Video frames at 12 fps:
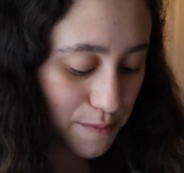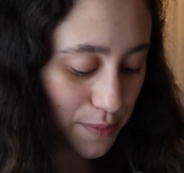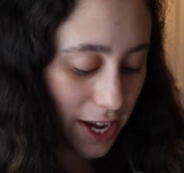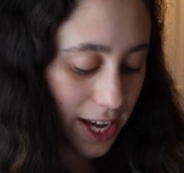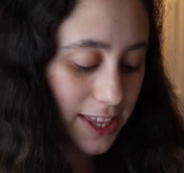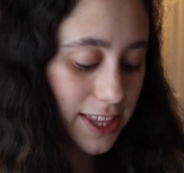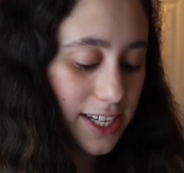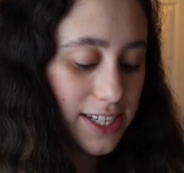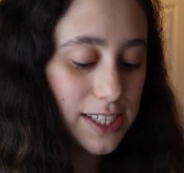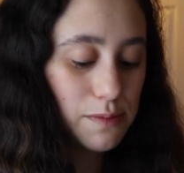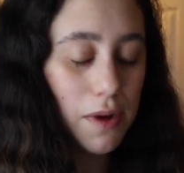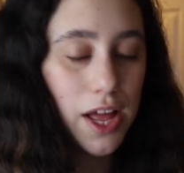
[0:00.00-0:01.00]
But
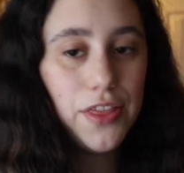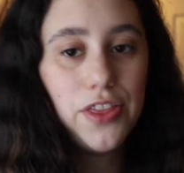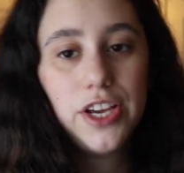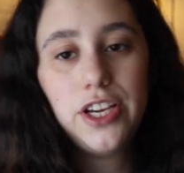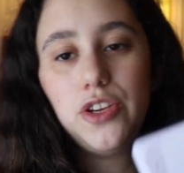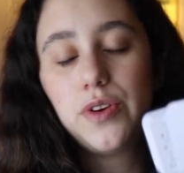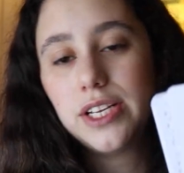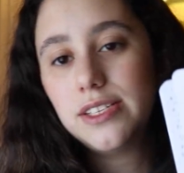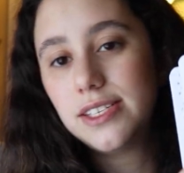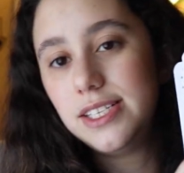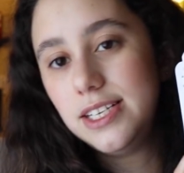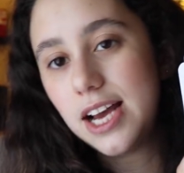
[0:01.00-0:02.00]
this month, you can
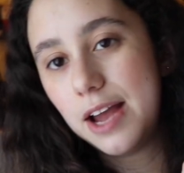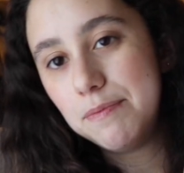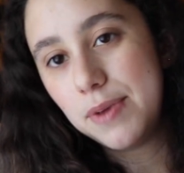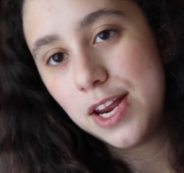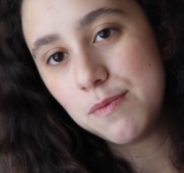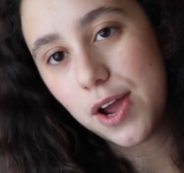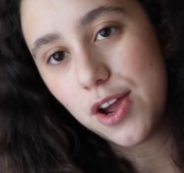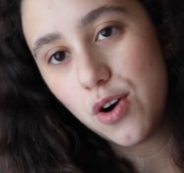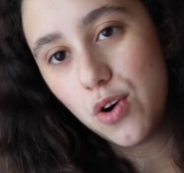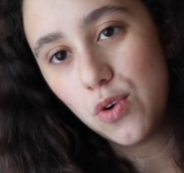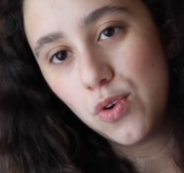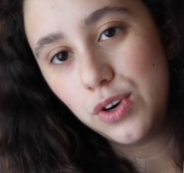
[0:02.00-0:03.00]
see I made my
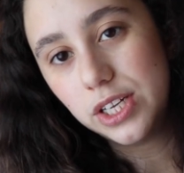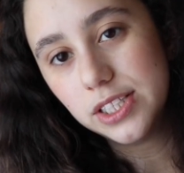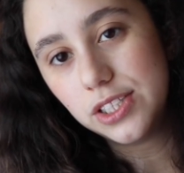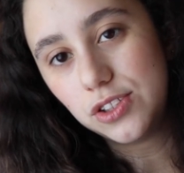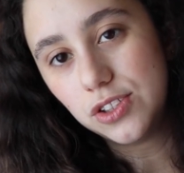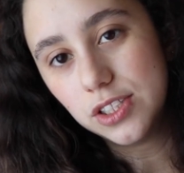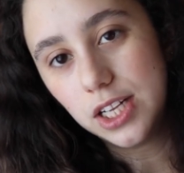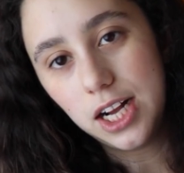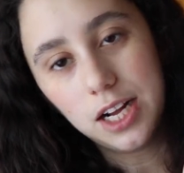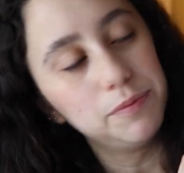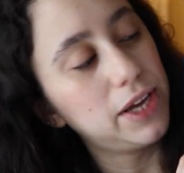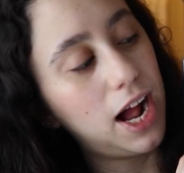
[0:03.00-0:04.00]
own little
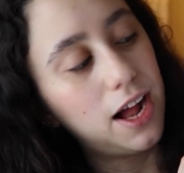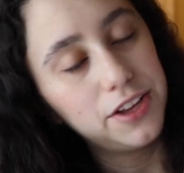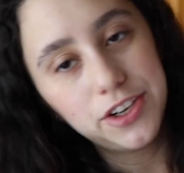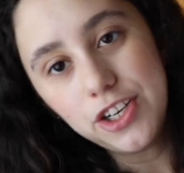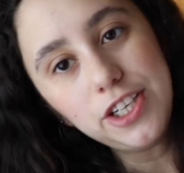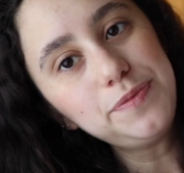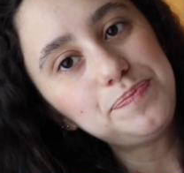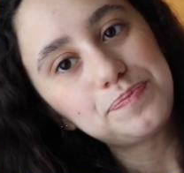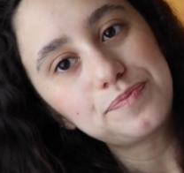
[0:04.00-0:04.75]
calendar.